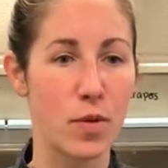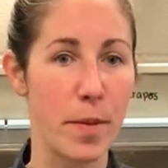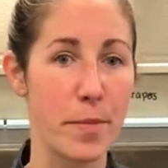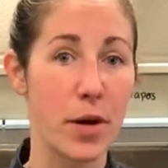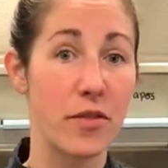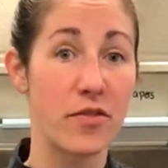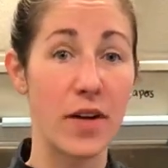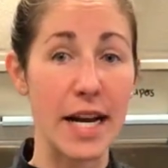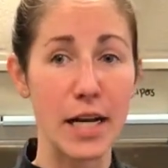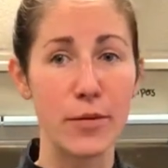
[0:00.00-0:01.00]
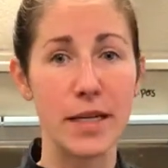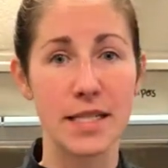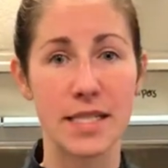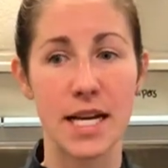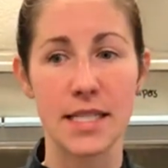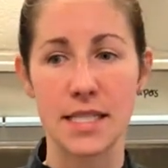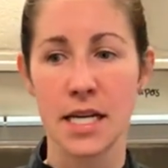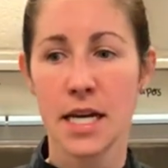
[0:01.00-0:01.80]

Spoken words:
Remember, on Friday we discussed